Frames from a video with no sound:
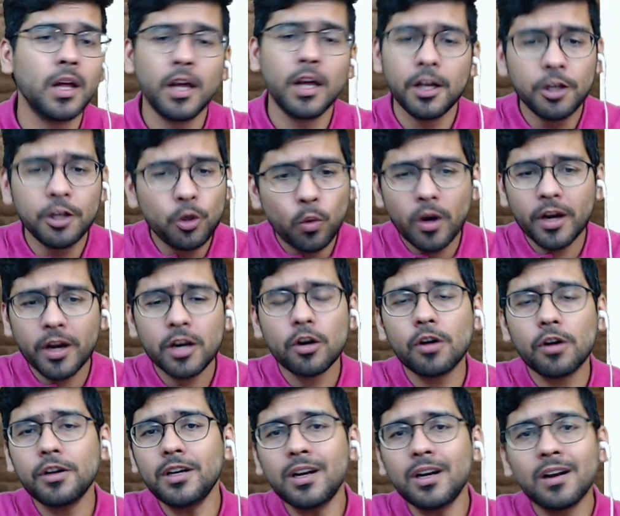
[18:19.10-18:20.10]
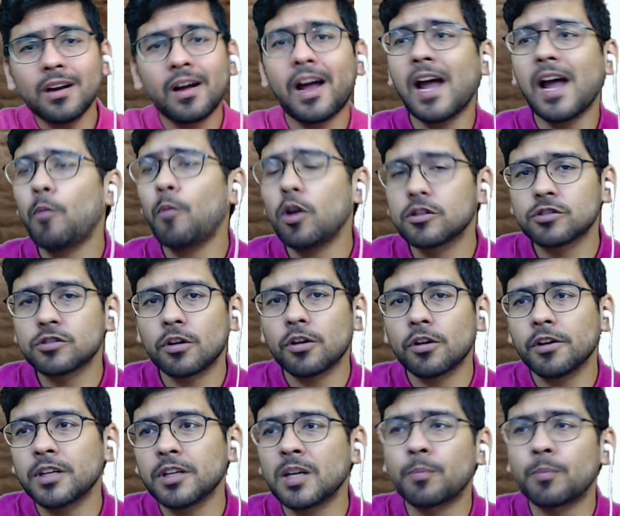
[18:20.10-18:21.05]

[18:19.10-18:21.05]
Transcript: You are an auditor. I am also an auditor.